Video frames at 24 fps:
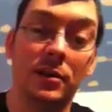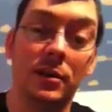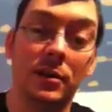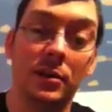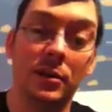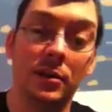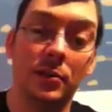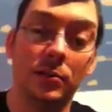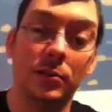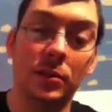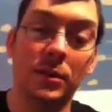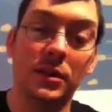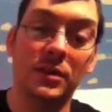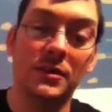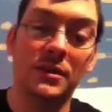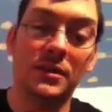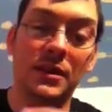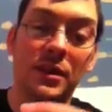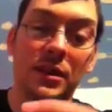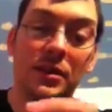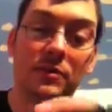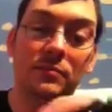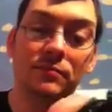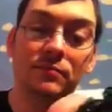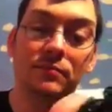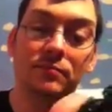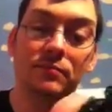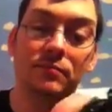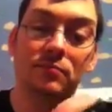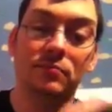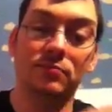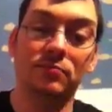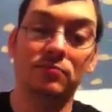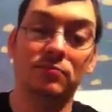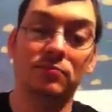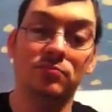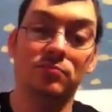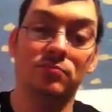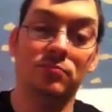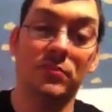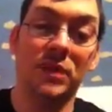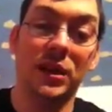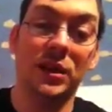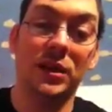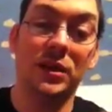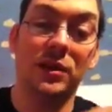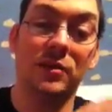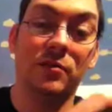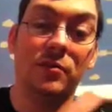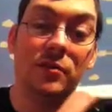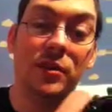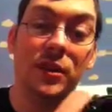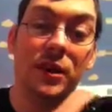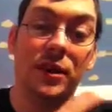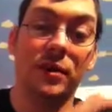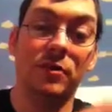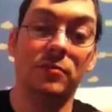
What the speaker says: But it's got 90-degree